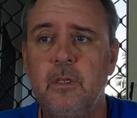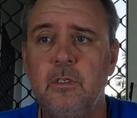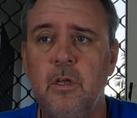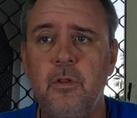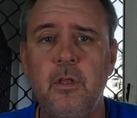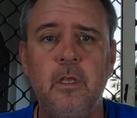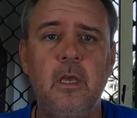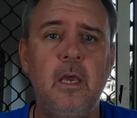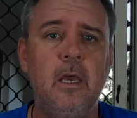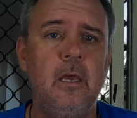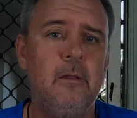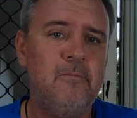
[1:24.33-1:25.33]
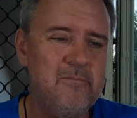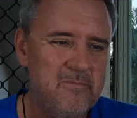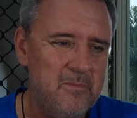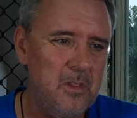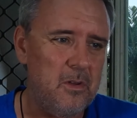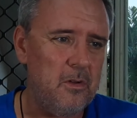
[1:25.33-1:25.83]
So the gear,
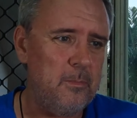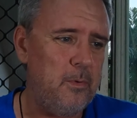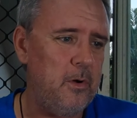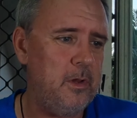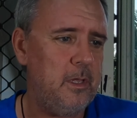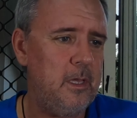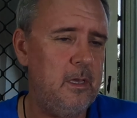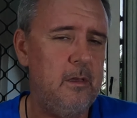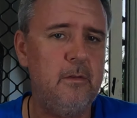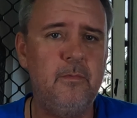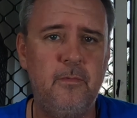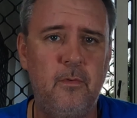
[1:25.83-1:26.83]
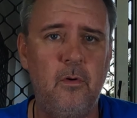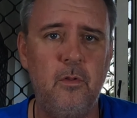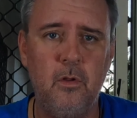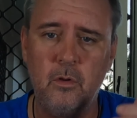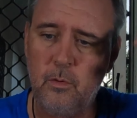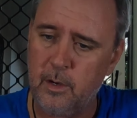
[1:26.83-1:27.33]
you've got to buy the gear for
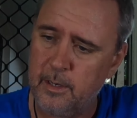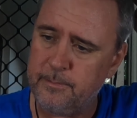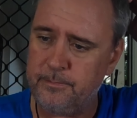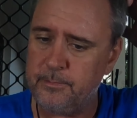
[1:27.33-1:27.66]
the lure.